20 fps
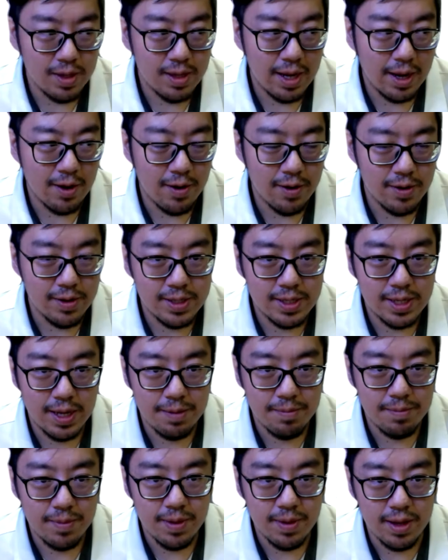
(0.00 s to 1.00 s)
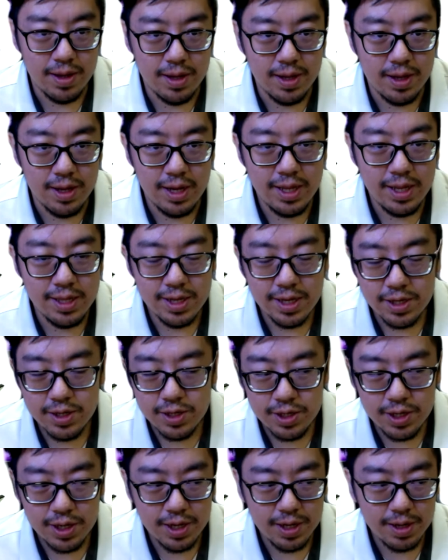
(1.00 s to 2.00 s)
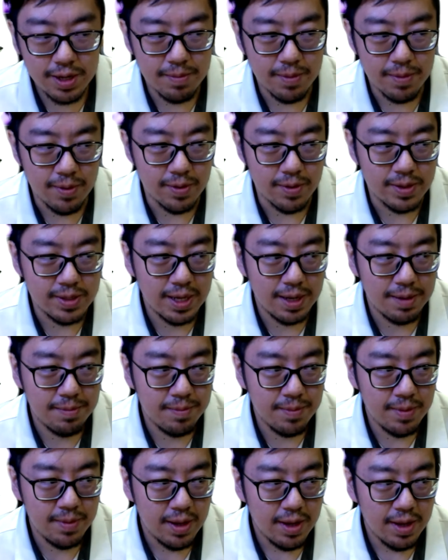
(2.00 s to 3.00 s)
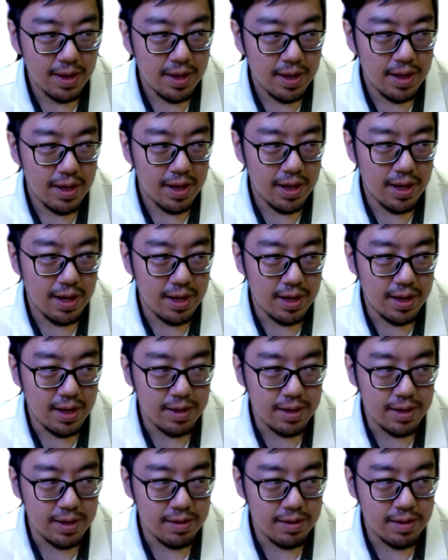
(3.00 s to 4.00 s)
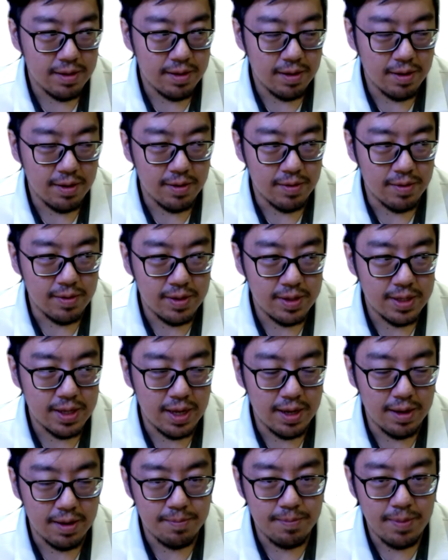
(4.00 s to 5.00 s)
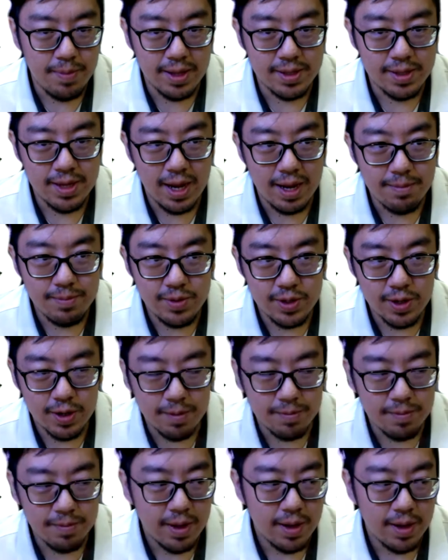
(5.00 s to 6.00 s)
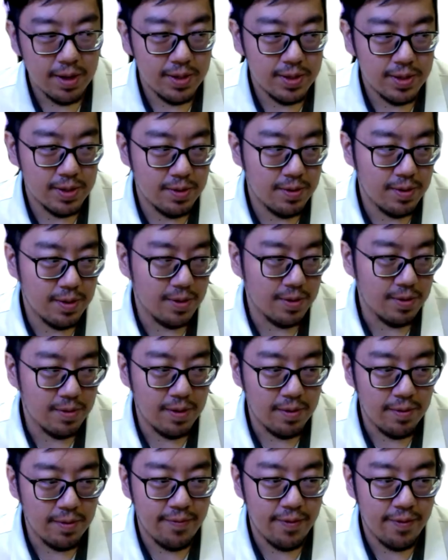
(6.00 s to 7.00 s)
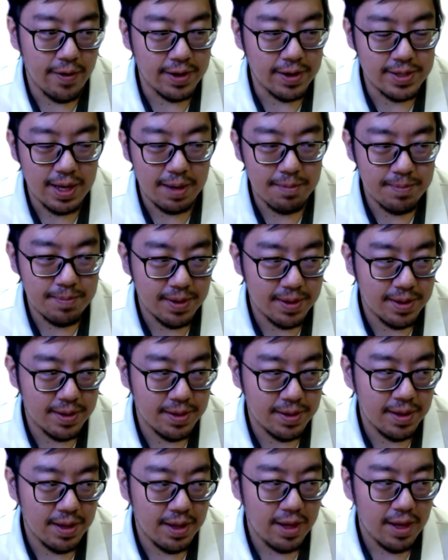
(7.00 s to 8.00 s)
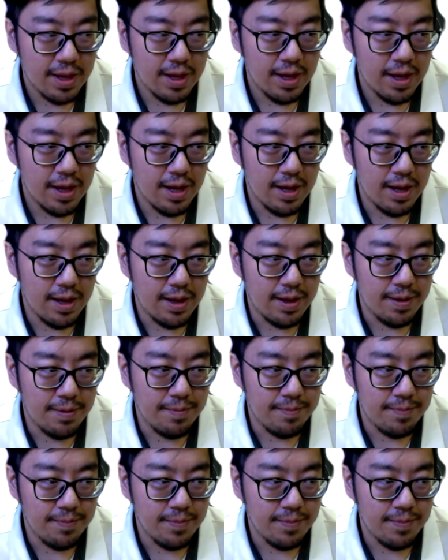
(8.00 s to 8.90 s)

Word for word: take on some uh, internship or some uh, you know, uh, part-time job. So, you know, for example, um,